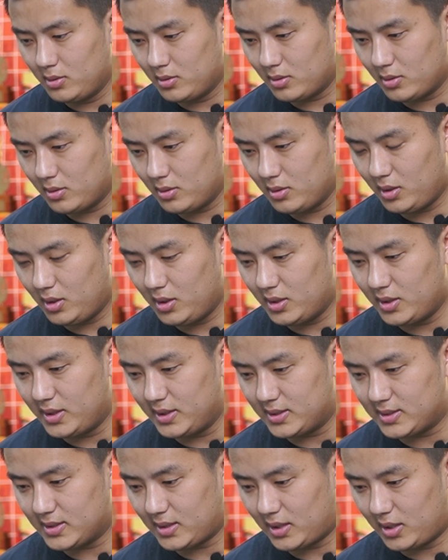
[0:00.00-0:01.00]
You got a
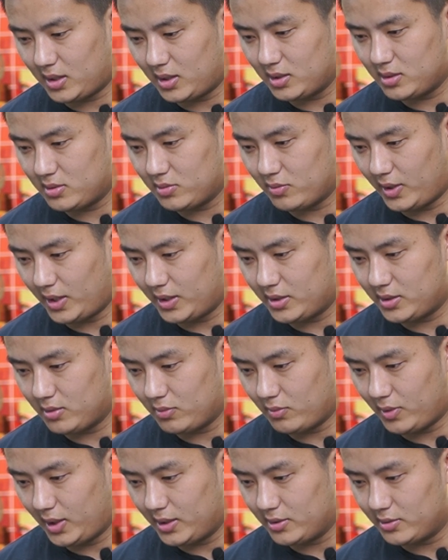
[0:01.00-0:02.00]
decent arch,
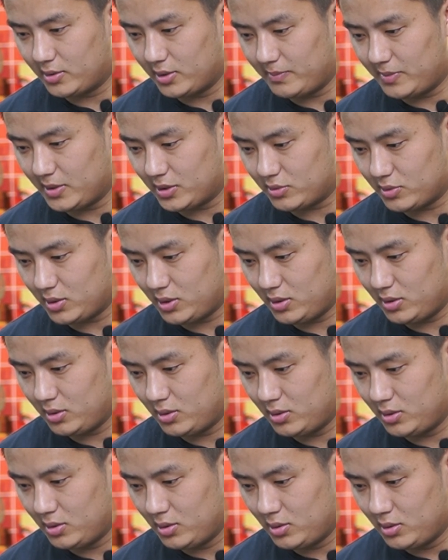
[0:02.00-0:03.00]
wide grip as well.
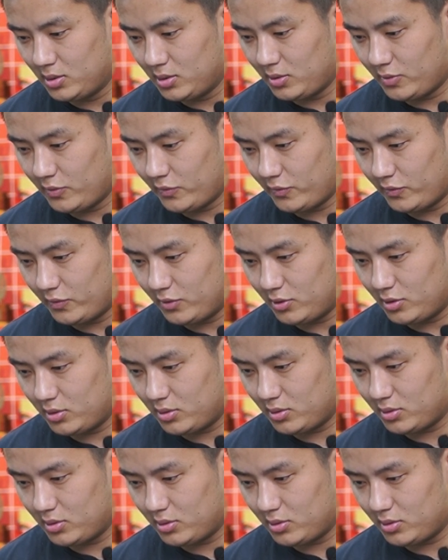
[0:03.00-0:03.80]
Foot.